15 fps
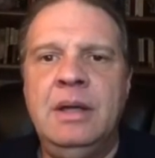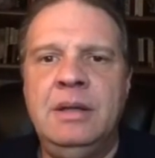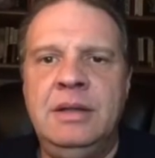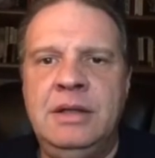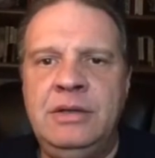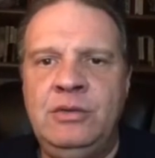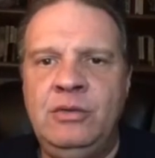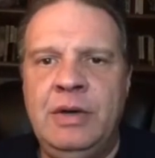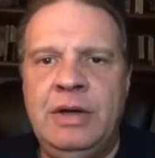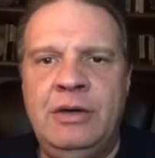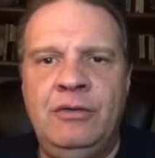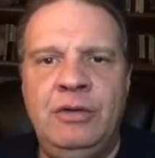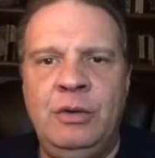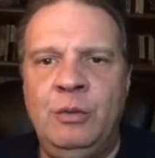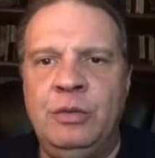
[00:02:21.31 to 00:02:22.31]
This
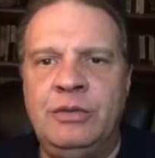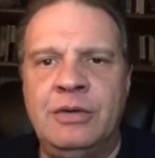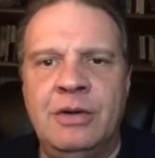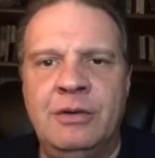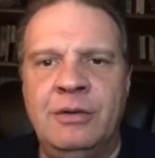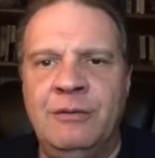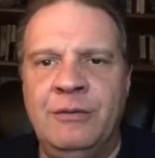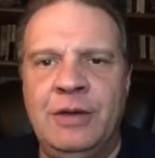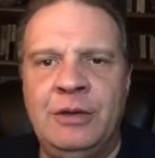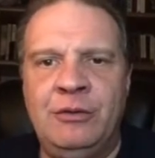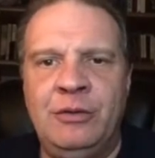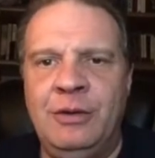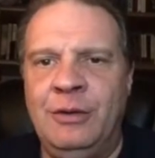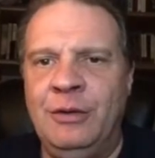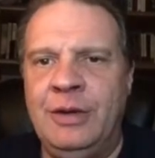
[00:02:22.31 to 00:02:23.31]
strategy was
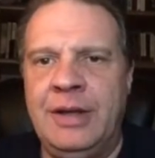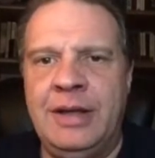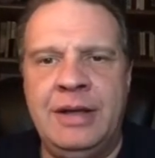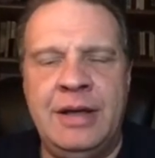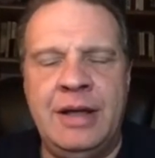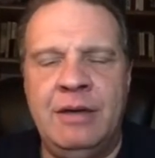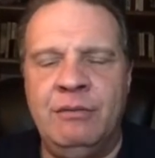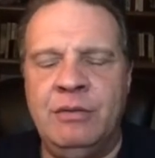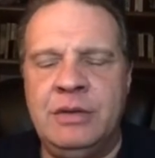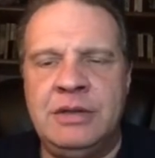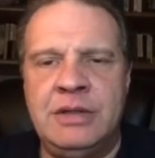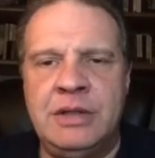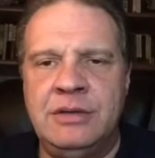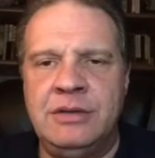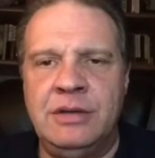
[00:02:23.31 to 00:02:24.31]
unconventional in every
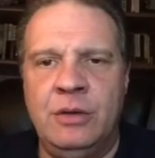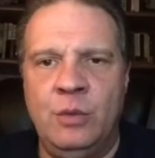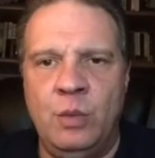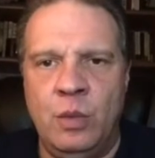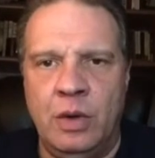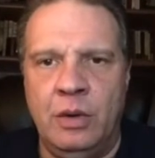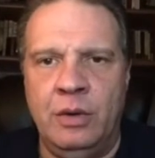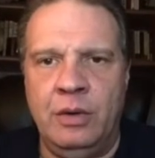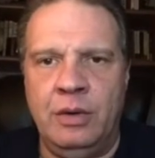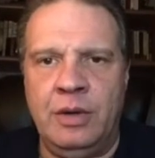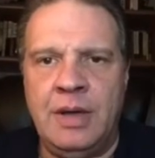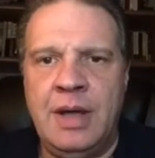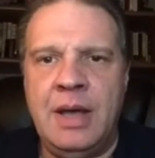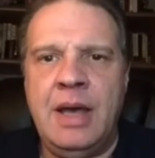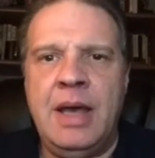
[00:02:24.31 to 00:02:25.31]
sense of the word,
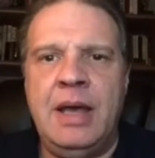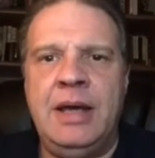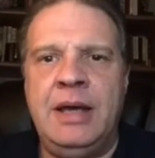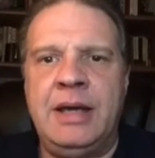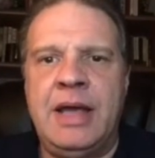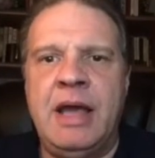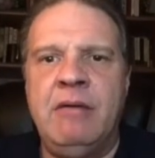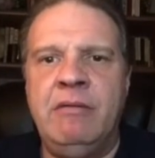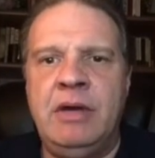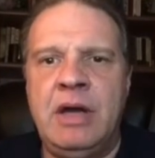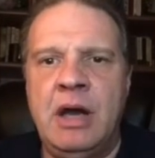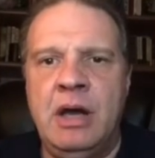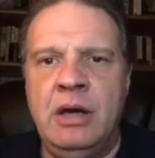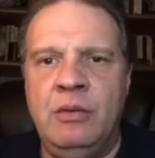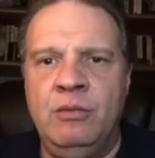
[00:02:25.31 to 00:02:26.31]
and it carried
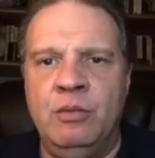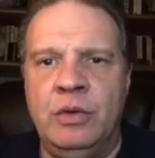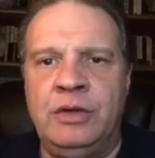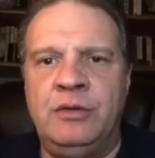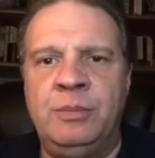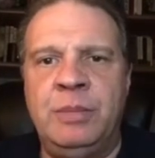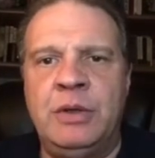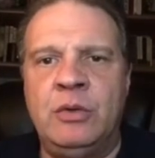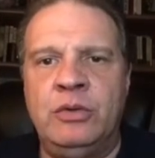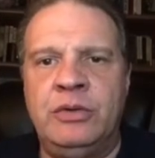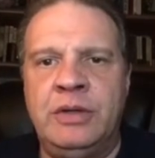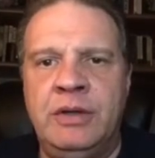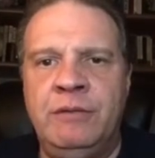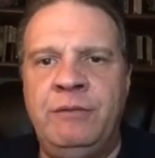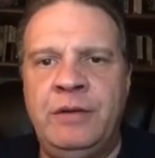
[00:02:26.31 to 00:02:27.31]
high risk because
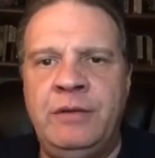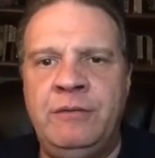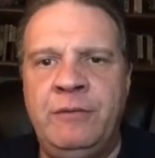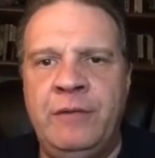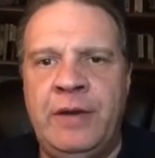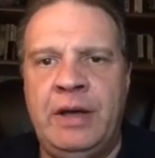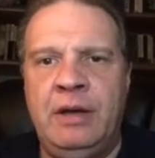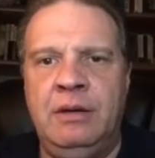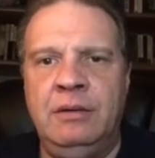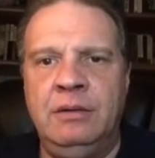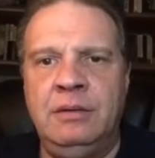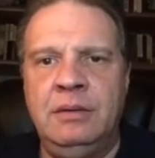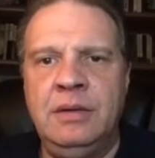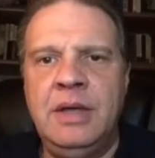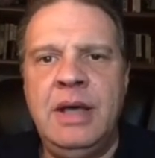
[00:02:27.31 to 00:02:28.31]
if it
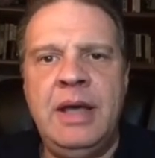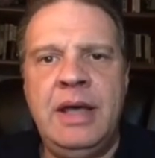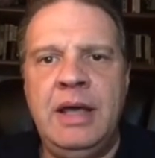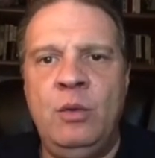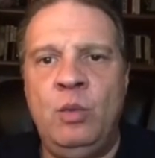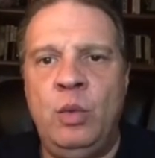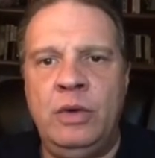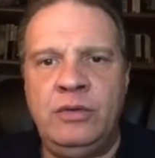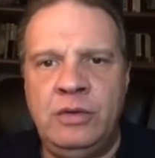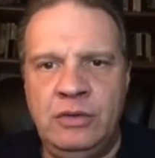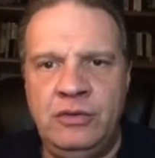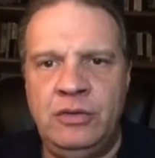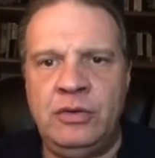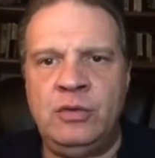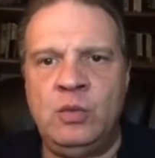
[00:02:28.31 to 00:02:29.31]
failed, it wasn't
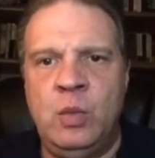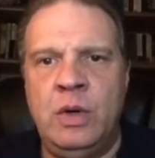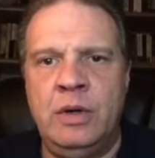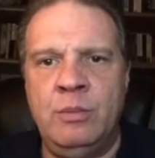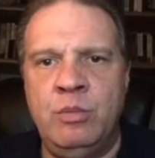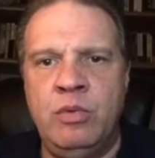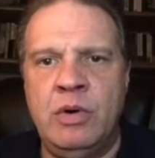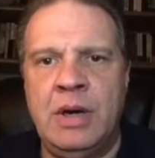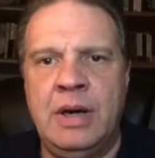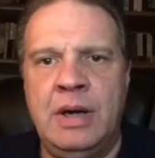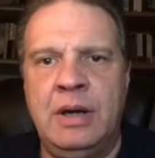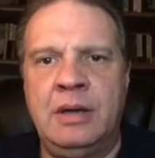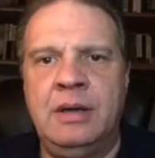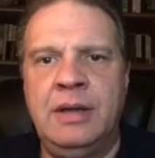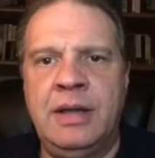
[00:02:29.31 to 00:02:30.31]
just one
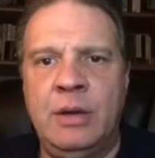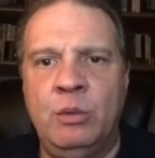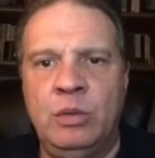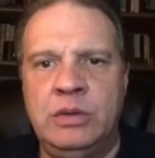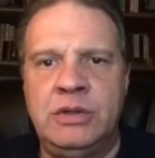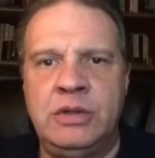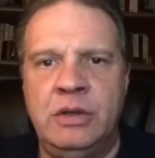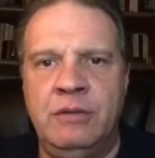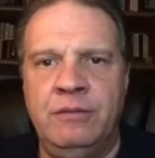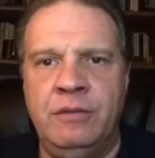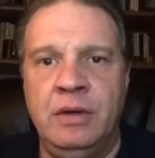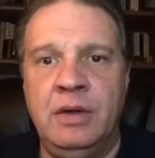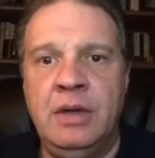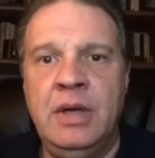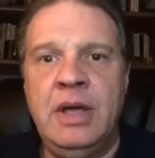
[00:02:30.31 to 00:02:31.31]
product that would
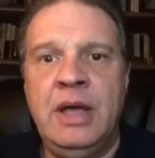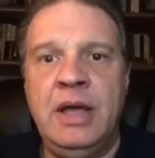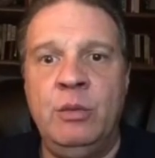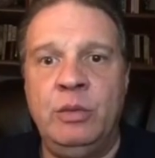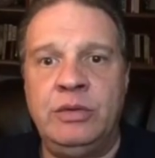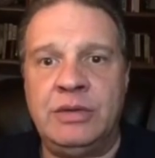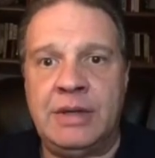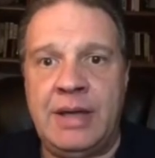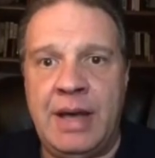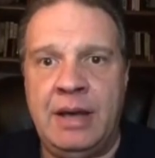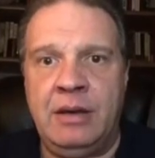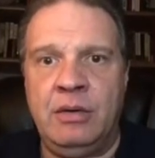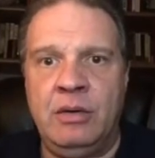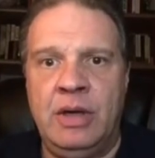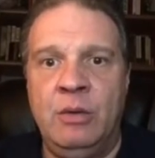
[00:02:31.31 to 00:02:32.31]
suffer. It was
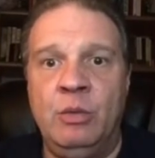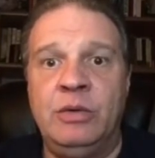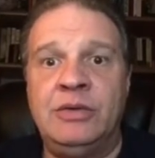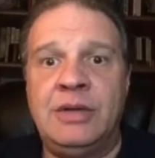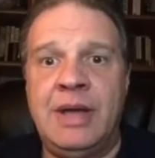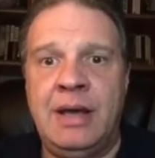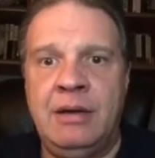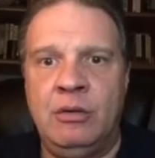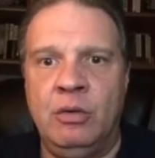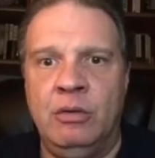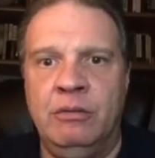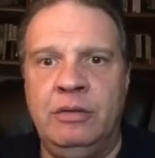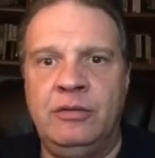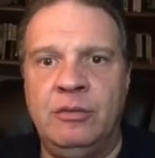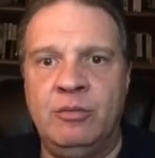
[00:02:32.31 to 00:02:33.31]

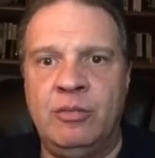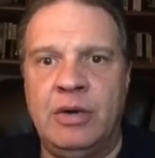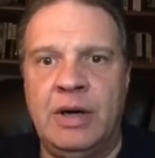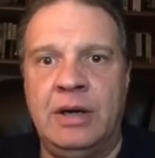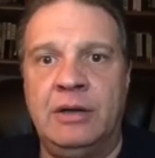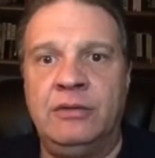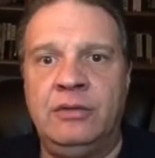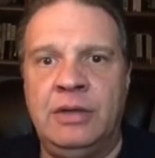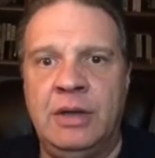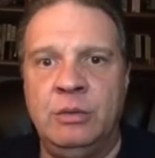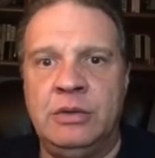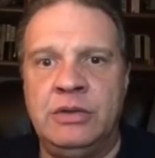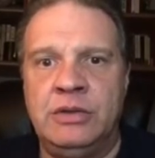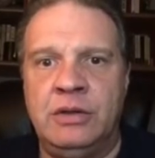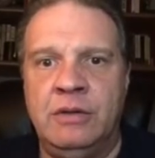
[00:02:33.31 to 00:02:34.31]
categories of products that
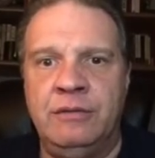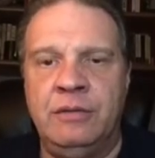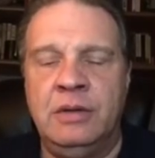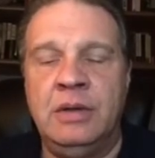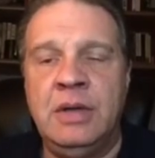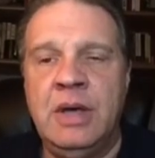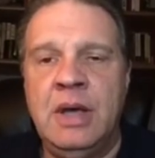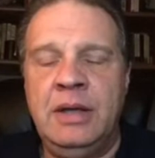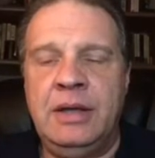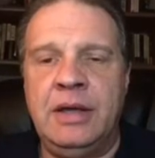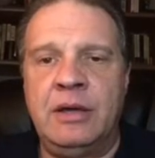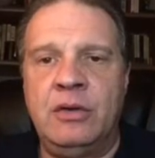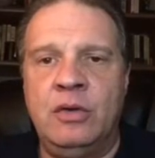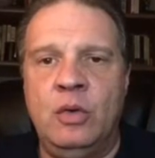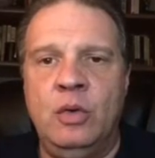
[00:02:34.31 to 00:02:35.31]
would suffer that
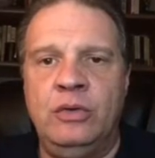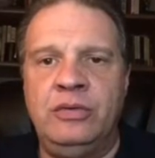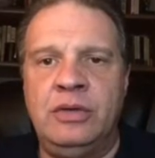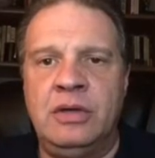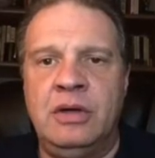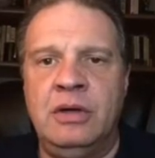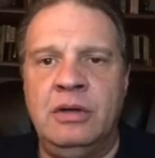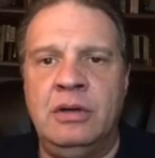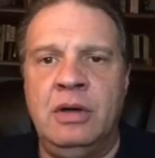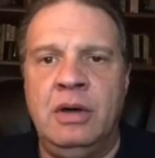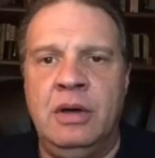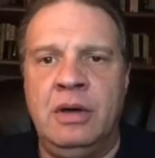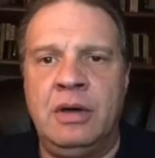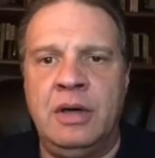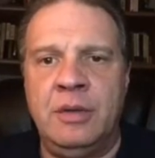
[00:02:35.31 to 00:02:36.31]
could cost
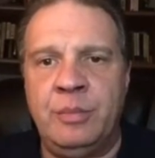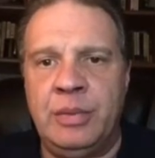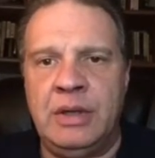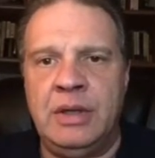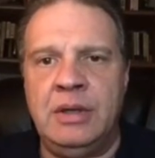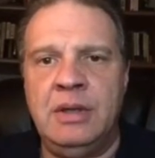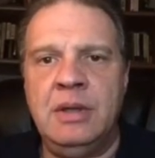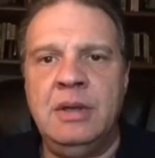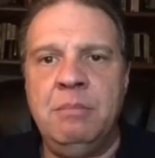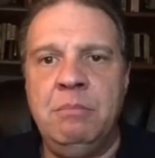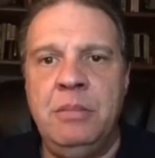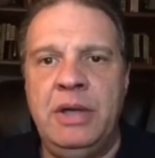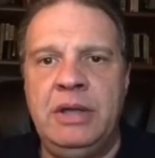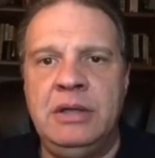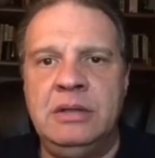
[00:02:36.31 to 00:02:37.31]
the company
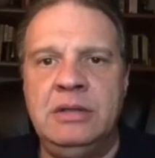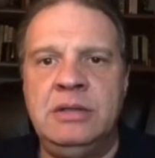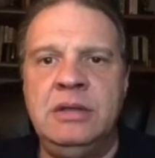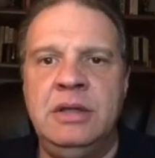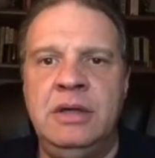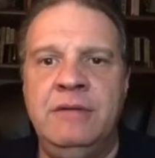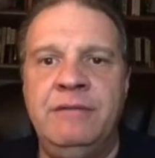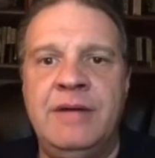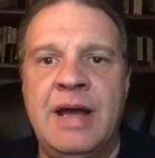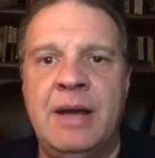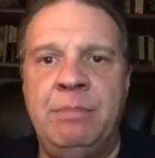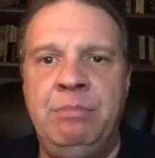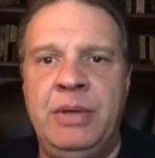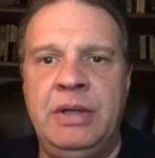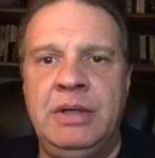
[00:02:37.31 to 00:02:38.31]
millions, if
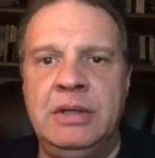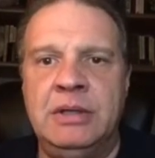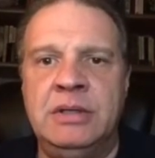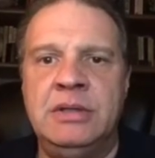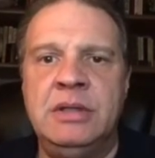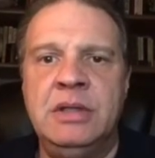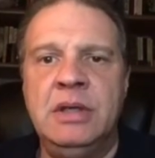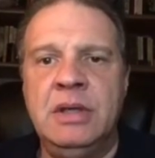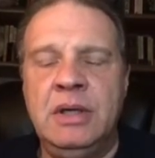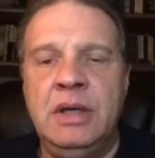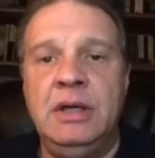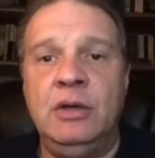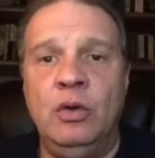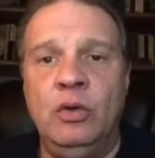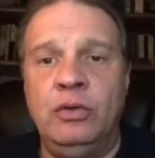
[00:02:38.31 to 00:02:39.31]
not billions,
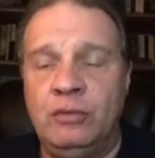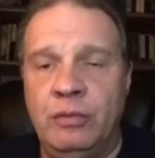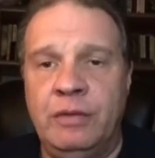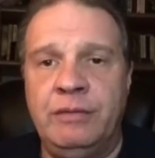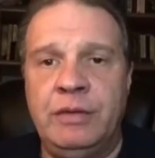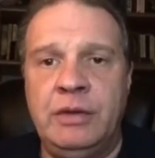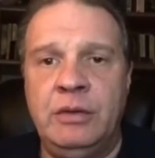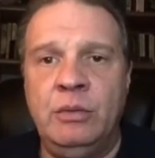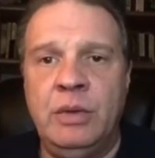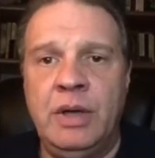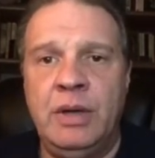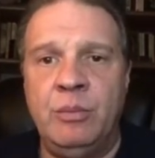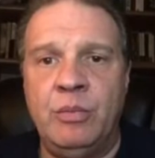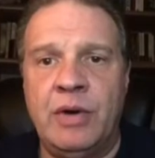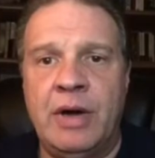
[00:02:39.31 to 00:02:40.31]
in lost revenue
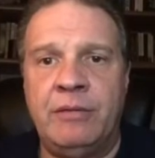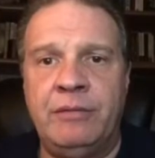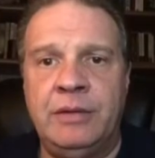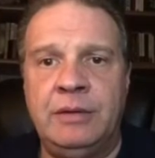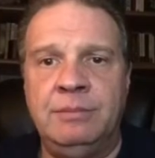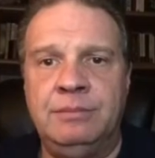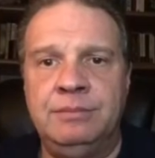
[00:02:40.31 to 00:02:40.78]
and profit.